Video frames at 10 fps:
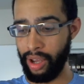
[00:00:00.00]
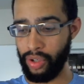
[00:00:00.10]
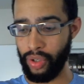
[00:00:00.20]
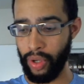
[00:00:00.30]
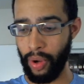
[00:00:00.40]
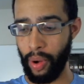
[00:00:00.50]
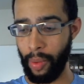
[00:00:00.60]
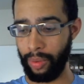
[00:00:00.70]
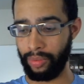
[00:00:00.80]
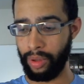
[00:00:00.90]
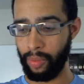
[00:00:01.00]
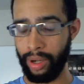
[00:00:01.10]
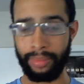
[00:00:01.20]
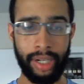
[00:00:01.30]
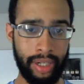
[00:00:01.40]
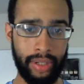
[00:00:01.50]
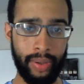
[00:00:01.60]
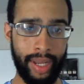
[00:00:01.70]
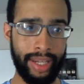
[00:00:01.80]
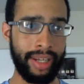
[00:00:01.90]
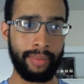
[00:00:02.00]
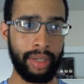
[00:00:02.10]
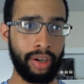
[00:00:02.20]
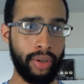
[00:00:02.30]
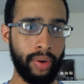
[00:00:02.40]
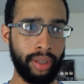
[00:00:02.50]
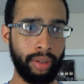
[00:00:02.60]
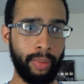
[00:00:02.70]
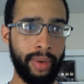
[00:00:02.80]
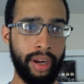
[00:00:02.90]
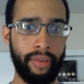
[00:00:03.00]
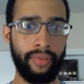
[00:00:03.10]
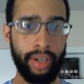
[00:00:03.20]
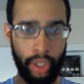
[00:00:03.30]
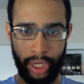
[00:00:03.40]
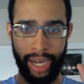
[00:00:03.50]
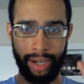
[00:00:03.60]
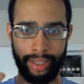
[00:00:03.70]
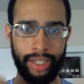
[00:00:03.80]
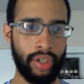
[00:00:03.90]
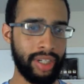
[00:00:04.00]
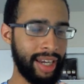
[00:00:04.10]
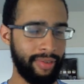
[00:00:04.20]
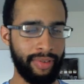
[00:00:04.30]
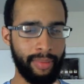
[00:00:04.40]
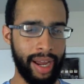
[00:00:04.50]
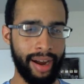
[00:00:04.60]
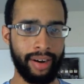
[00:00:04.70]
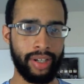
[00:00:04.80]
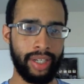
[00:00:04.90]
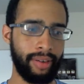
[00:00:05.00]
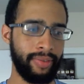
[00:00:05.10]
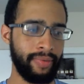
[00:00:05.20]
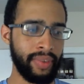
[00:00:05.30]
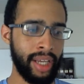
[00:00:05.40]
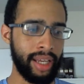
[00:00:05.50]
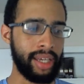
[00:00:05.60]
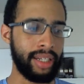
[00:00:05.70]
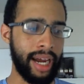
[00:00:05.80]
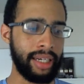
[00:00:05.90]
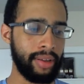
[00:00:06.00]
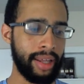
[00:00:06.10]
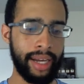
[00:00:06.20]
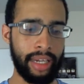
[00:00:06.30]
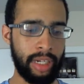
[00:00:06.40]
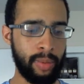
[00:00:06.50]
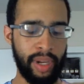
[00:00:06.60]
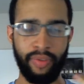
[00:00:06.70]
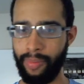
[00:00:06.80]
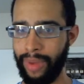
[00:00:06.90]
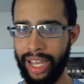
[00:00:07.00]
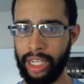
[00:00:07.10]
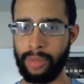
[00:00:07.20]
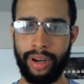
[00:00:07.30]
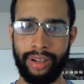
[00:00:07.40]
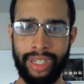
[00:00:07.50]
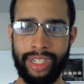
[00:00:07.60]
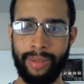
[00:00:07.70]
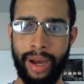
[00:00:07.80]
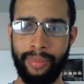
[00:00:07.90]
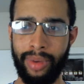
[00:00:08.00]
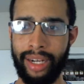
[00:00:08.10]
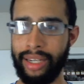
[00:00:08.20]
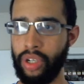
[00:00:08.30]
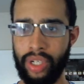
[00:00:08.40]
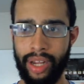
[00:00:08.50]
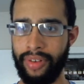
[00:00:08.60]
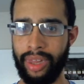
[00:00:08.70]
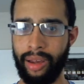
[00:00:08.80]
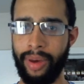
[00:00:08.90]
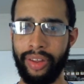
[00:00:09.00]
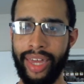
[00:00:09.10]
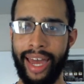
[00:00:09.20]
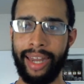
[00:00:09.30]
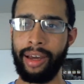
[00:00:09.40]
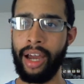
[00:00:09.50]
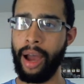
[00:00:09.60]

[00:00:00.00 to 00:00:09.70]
So what I'm going to do is I'm going to do a little bit of channeling, just kind of from my higher self, because I know that I can speak from my experiences about money and just everything about that.